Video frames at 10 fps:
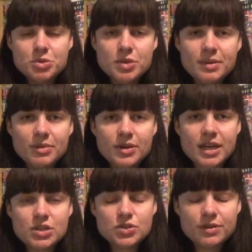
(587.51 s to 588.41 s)
doing
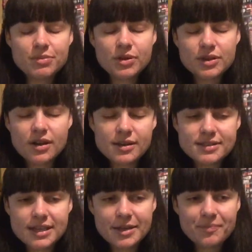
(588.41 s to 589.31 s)
blogging, doing
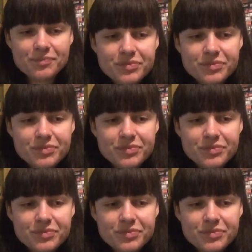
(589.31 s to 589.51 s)
podcasting,